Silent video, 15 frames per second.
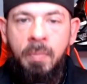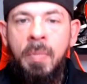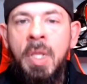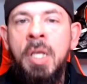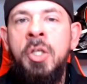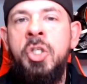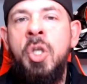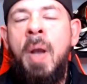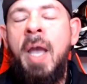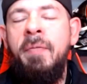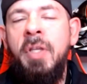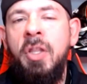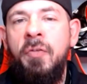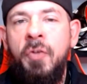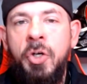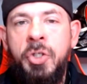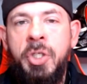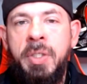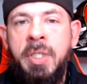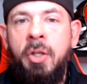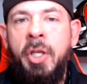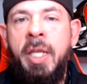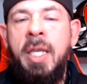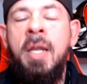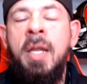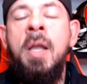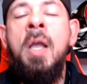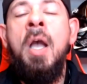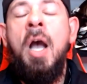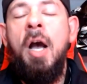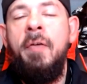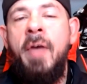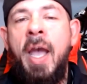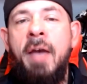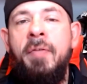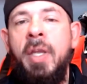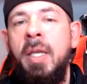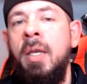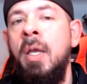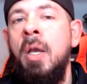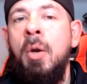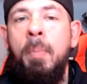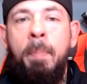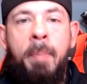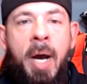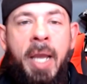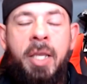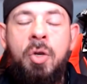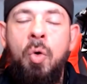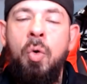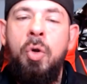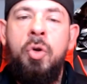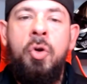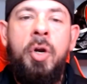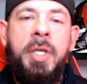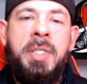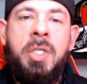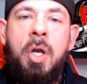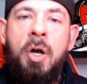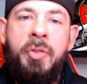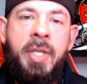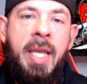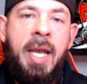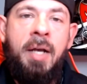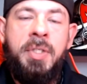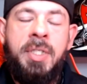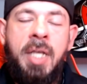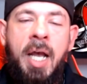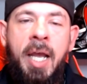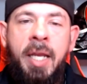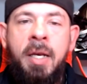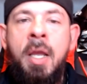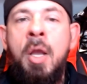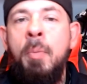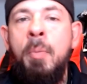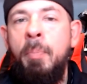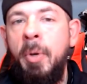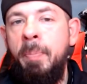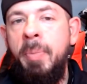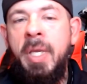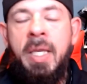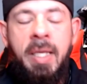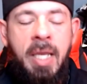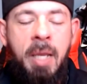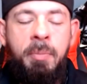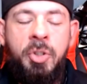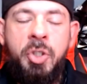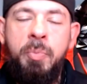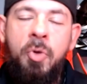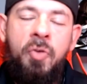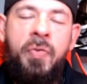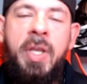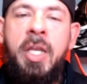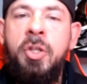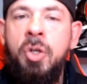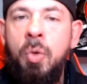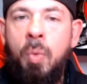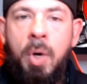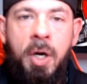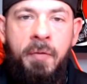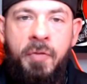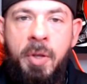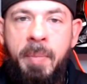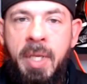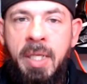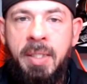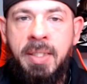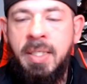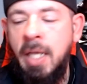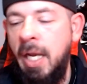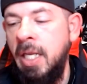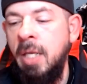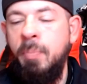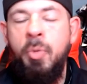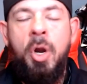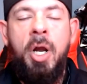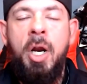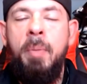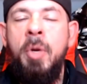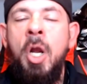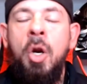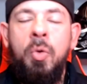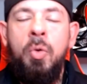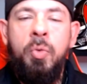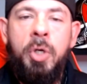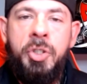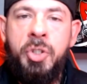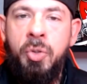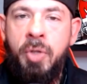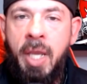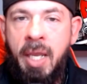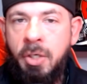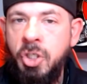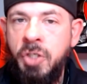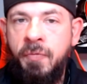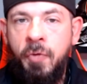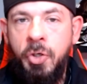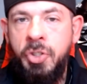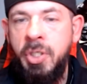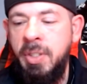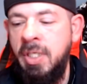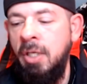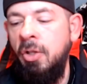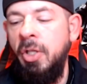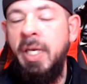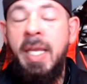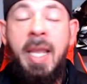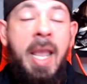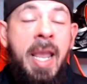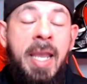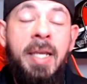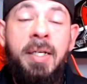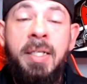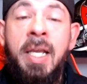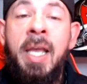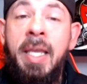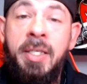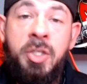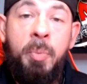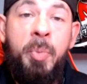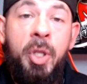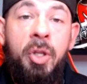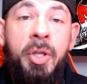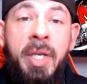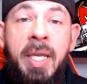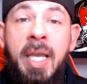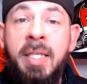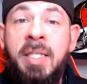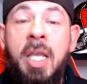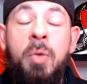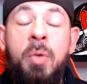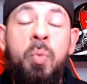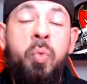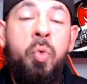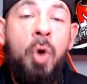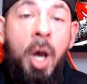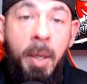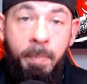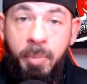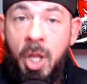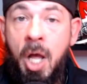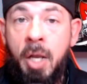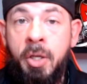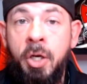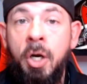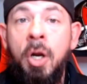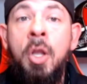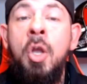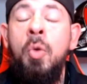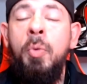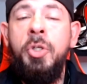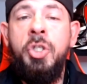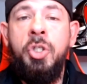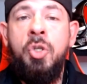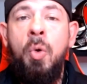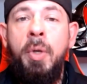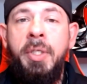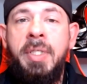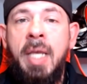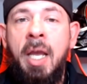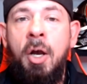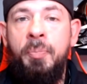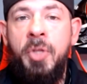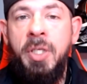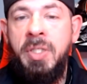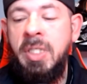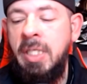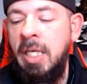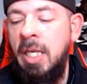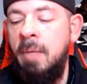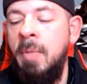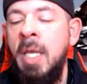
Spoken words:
So having the versatility of having Mike or Chris on the outside, but being able to move either one of them inside. He brought up Russell Gage's versatility and his ability as a run blocker, which is going to help this team